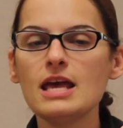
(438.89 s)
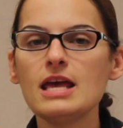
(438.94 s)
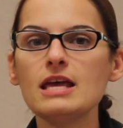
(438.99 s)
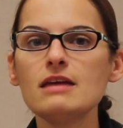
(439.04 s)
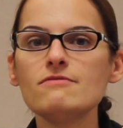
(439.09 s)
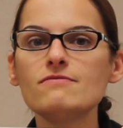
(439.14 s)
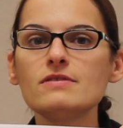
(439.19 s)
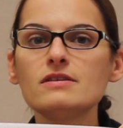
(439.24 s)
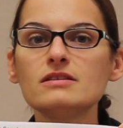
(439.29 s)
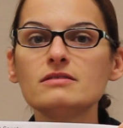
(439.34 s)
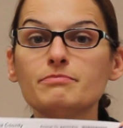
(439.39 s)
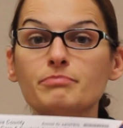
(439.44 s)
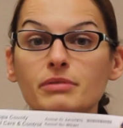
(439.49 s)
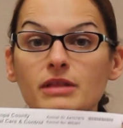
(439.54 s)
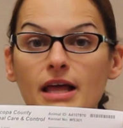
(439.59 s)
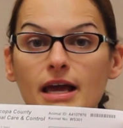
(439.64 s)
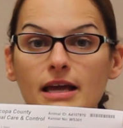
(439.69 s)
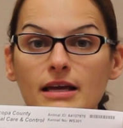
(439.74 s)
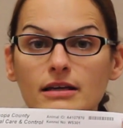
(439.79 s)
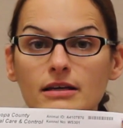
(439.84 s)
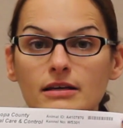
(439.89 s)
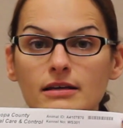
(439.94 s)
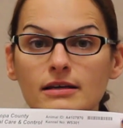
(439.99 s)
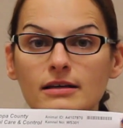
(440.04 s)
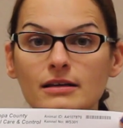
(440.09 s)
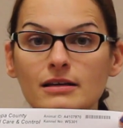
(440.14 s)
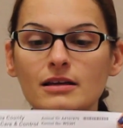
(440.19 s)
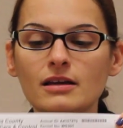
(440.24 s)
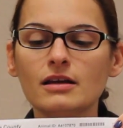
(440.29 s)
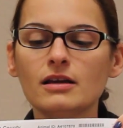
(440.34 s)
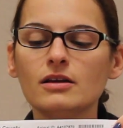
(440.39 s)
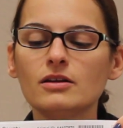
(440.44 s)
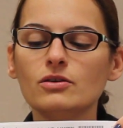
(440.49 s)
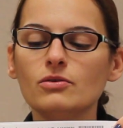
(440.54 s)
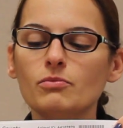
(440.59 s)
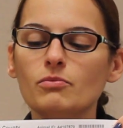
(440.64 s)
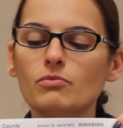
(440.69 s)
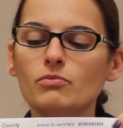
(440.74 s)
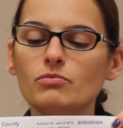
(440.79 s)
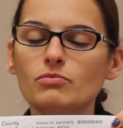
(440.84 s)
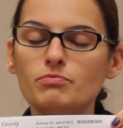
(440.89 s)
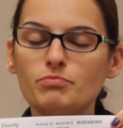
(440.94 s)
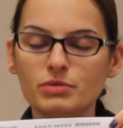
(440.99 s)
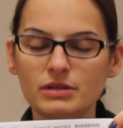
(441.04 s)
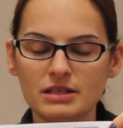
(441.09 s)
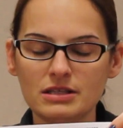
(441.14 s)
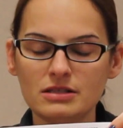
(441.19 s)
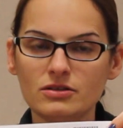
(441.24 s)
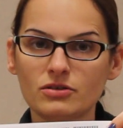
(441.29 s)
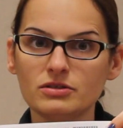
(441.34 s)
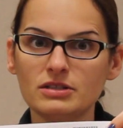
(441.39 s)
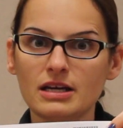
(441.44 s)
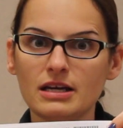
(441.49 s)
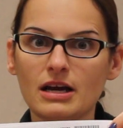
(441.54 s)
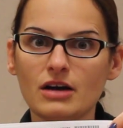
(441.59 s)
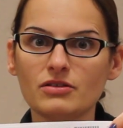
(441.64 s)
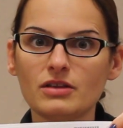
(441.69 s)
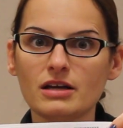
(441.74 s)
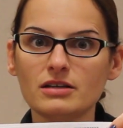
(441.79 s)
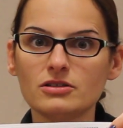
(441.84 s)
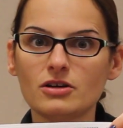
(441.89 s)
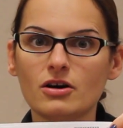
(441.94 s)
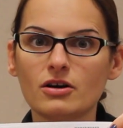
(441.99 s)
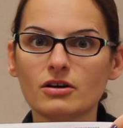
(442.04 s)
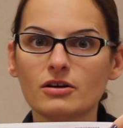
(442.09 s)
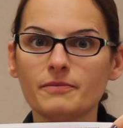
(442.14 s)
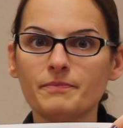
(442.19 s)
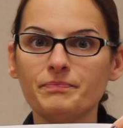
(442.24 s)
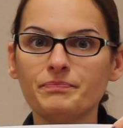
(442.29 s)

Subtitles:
If it is blank, please don't take out that dog.